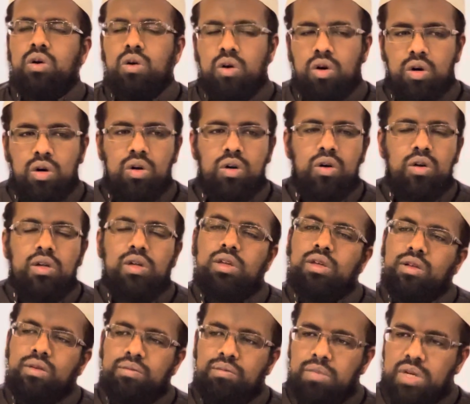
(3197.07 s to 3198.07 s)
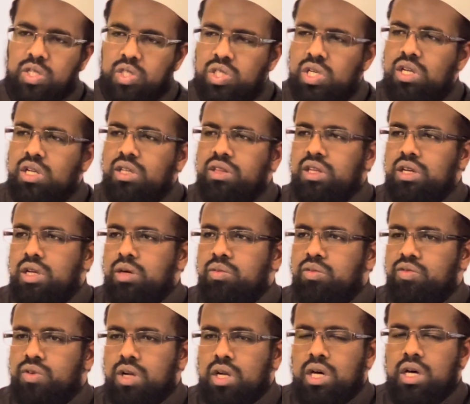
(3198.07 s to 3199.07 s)
or mentioning the name
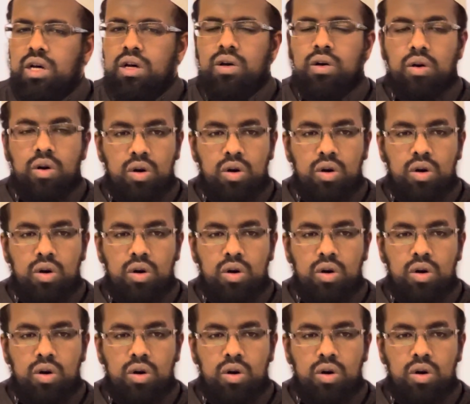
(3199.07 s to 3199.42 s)
of Allah,